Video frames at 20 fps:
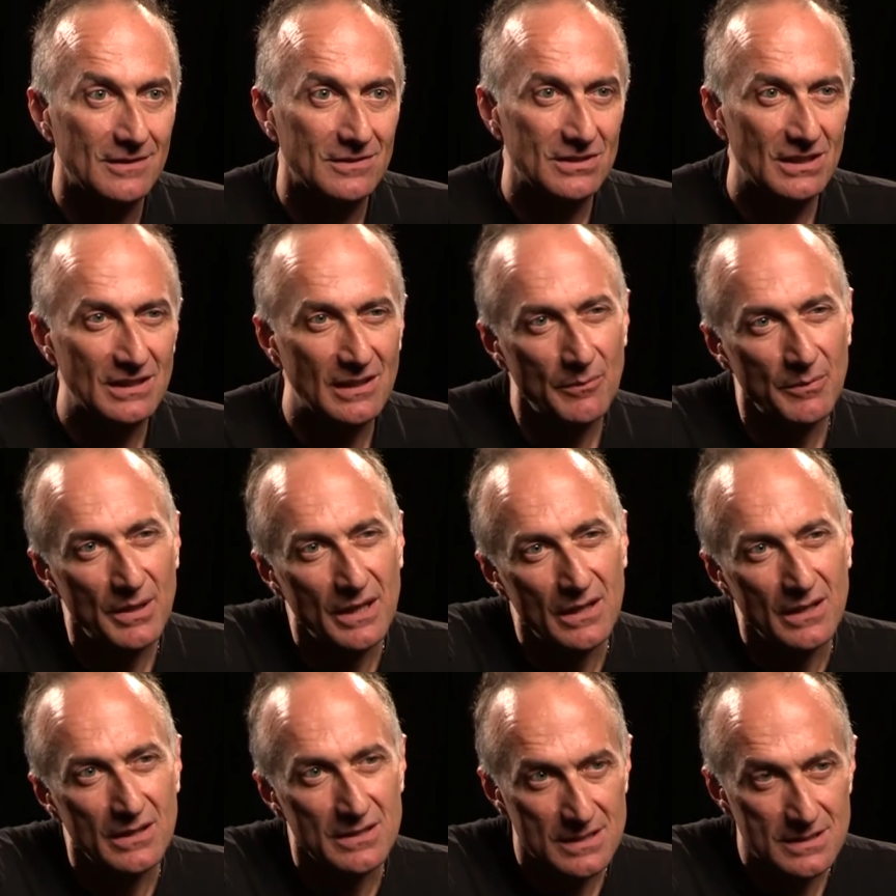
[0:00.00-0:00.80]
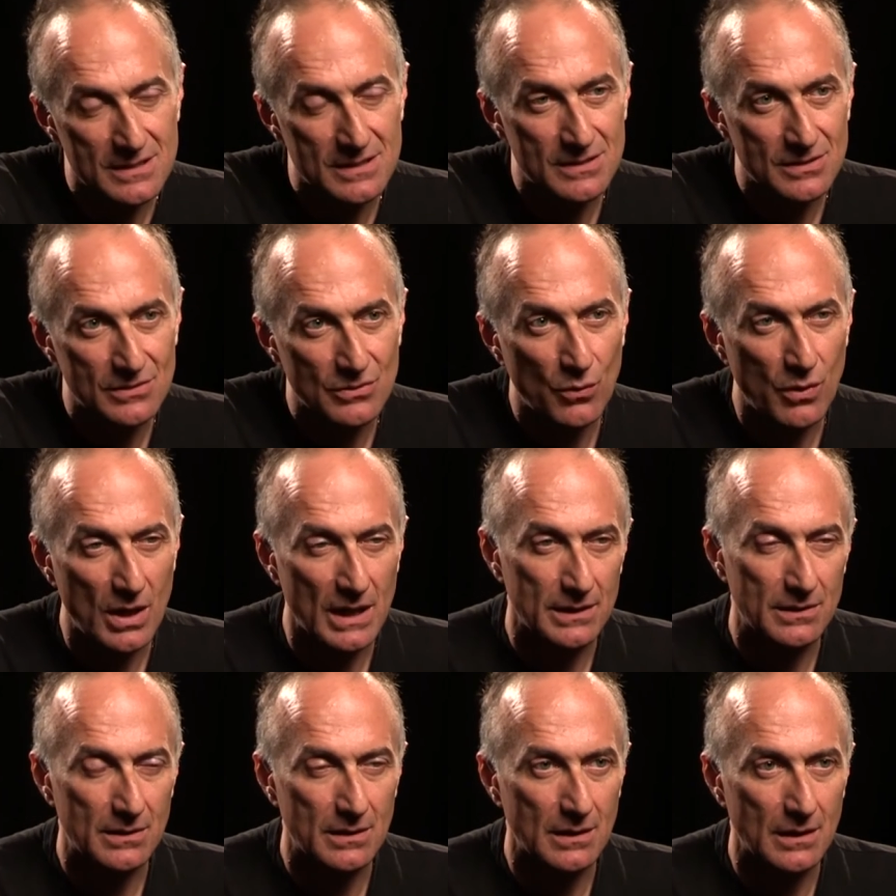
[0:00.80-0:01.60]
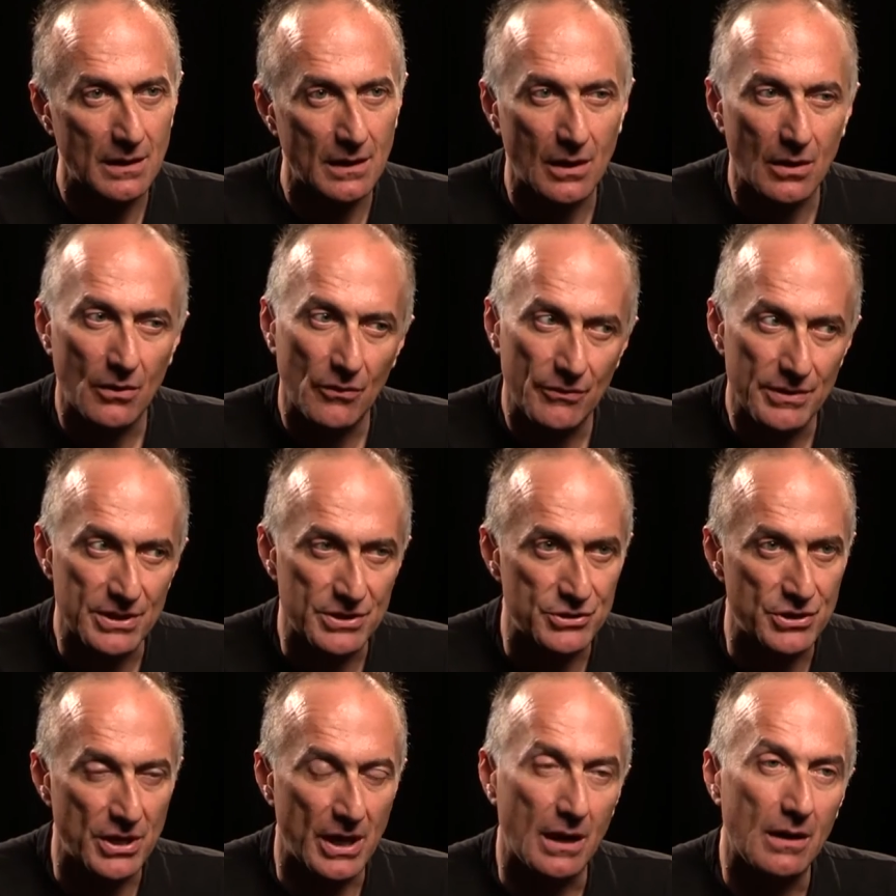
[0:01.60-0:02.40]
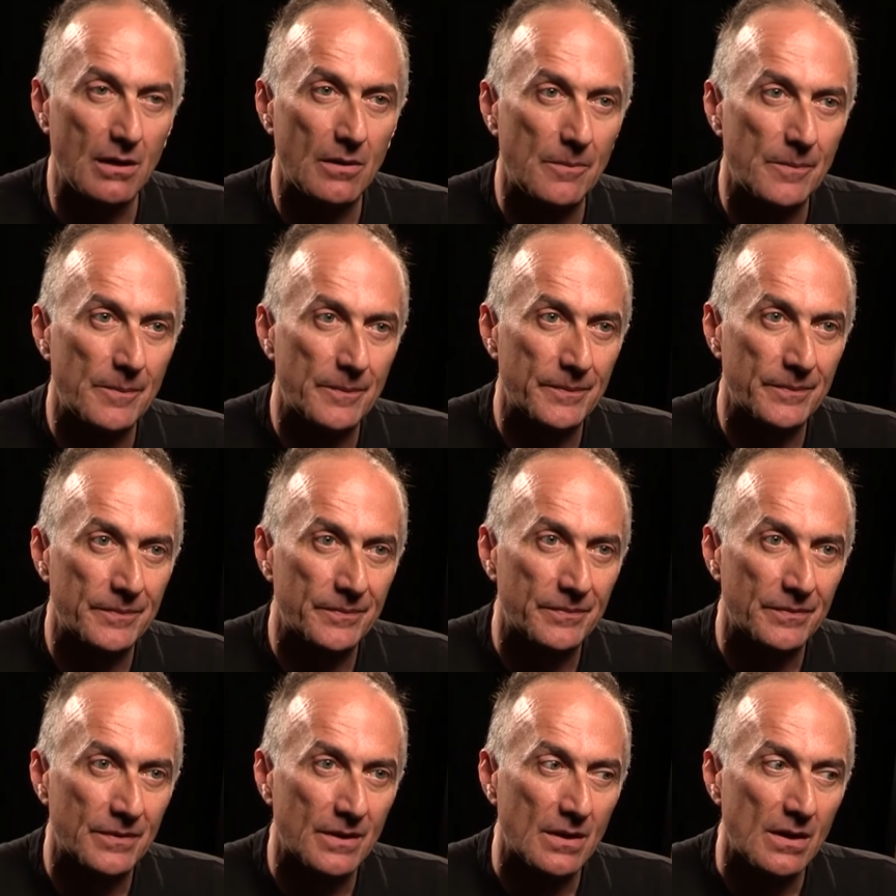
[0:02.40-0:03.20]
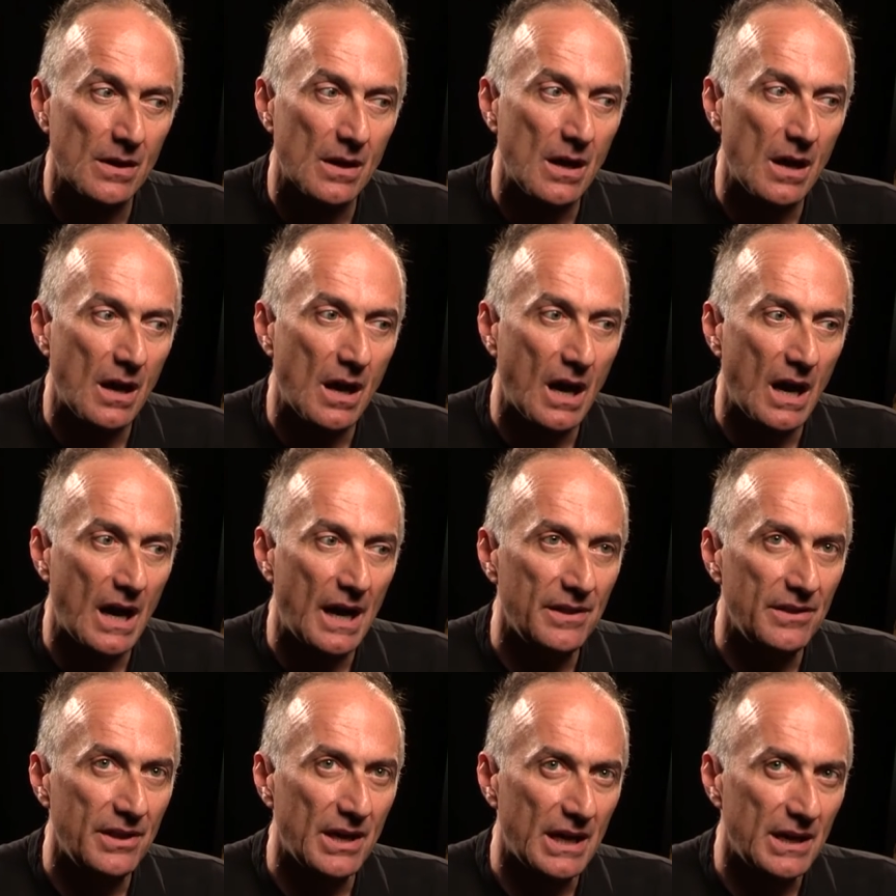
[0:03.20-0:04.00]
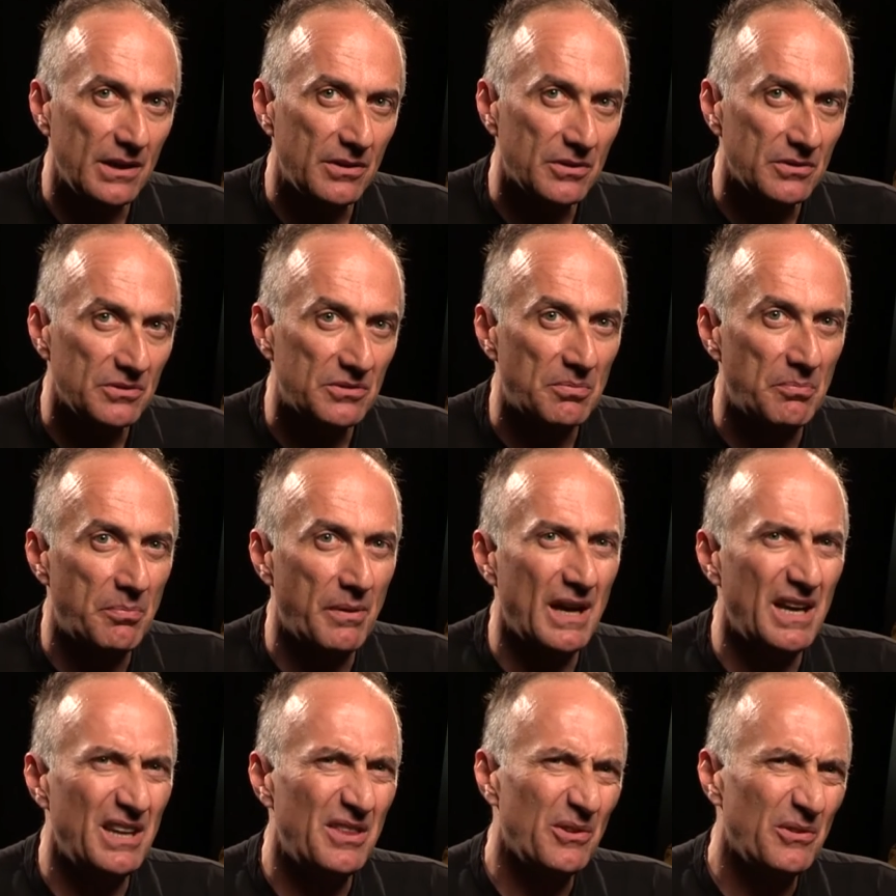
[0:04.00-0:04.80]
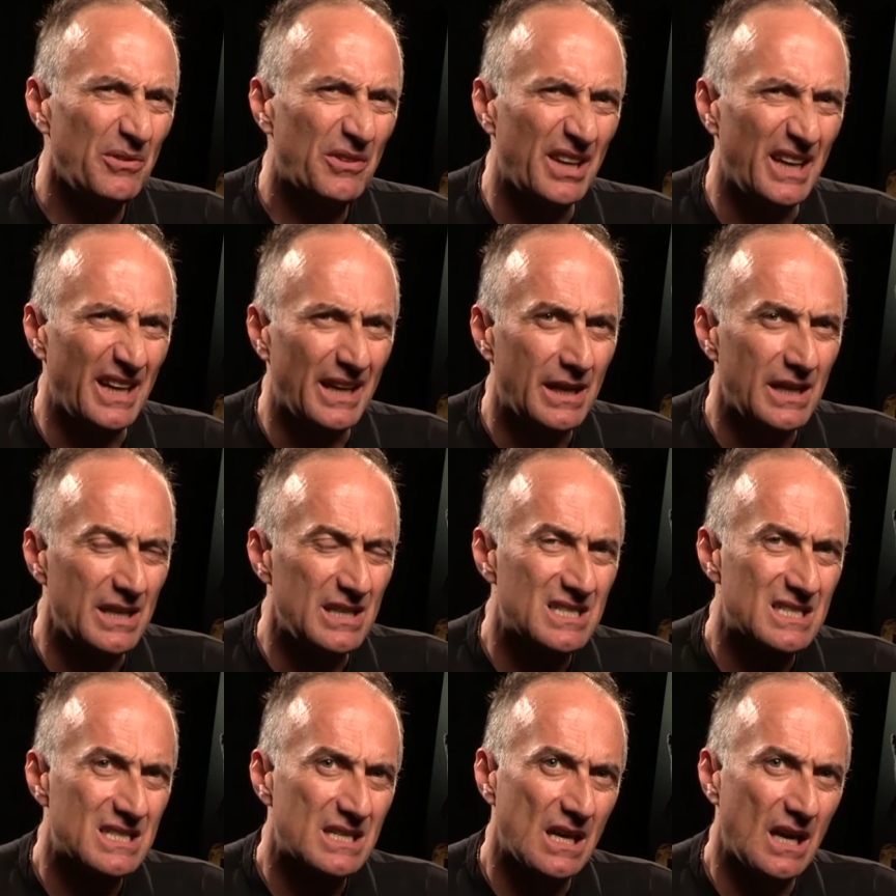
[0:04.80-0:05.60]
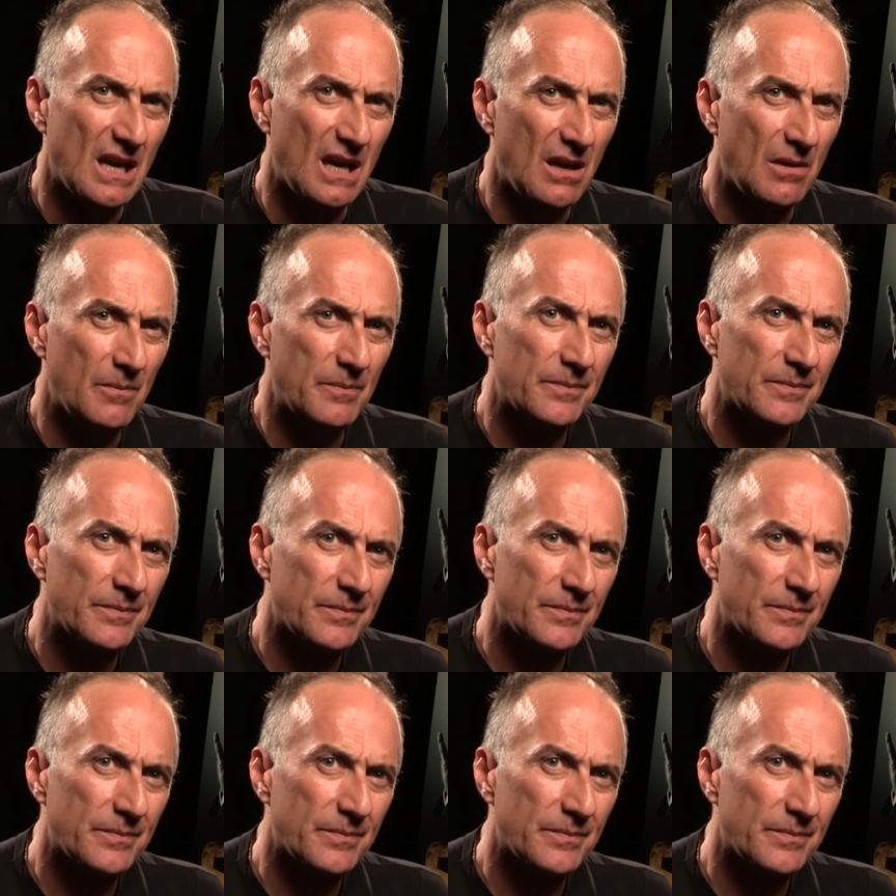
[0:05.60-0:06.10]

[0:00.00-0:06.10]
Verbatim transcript: That I mean, it's quite uh, original. Yes. And I don't, I don't think it's uh,